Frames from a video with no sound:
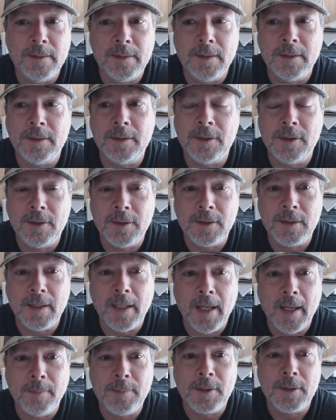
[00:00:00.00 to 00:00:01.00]
This is
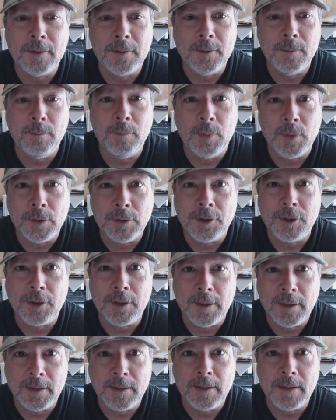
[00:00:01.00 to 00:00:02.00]
just absolute
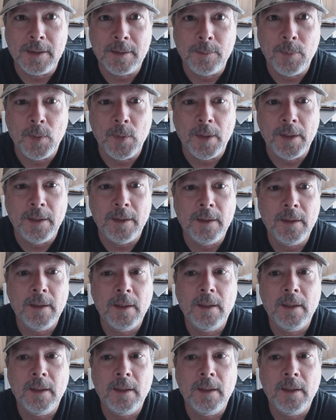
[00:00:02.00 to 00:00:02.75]
bullshit at this point.